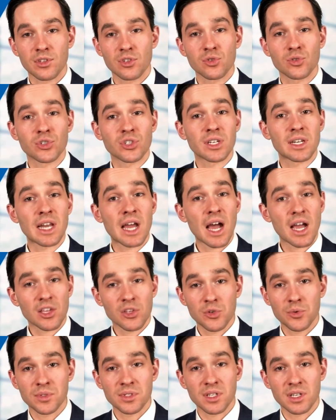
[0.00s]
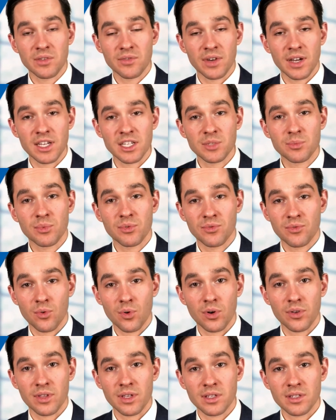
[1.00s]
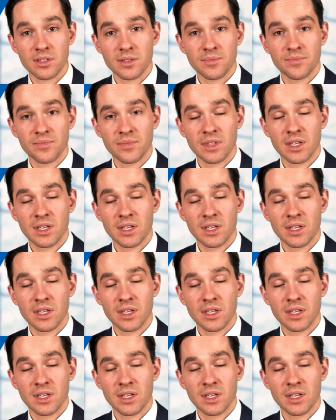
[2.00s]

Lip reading: You should not use the device before this.